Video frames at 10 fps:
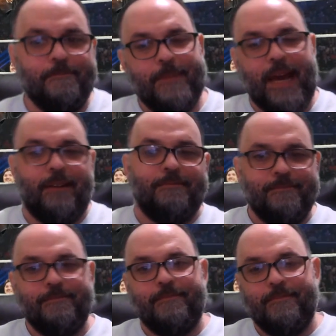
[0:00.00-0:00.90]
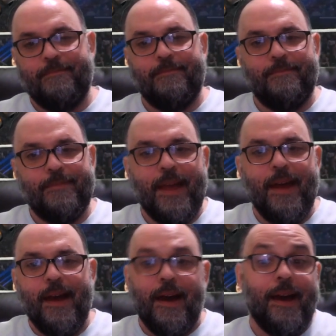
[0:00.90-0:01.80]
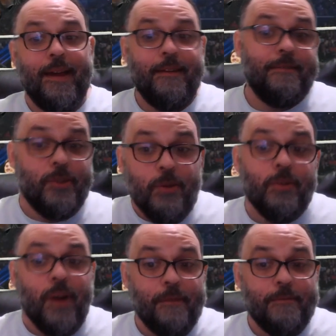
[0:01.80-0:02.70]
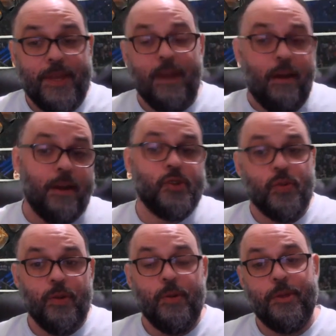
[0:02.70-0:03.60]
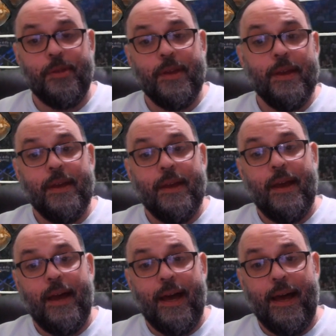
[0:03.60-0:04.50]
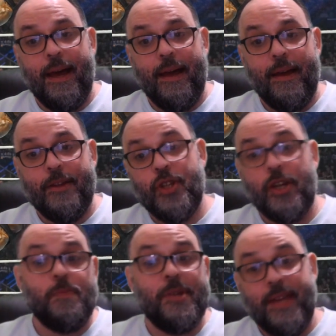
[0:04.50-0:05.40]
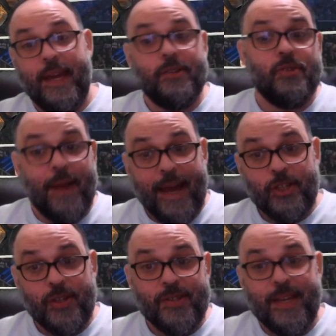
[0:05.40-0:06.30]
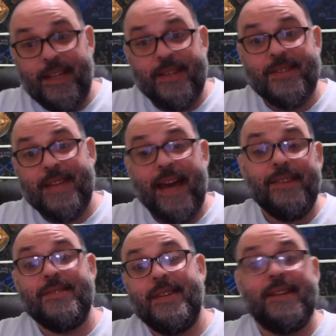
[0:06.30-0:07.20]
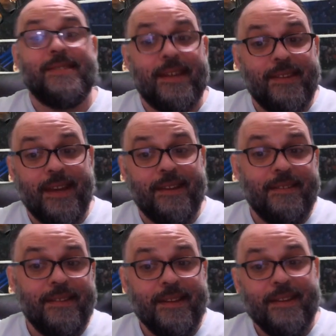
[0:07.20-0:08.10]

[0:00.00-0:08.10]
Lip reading: Now, I do love the R-Truth Judgment Day interactions, and it's sad to see it's ending.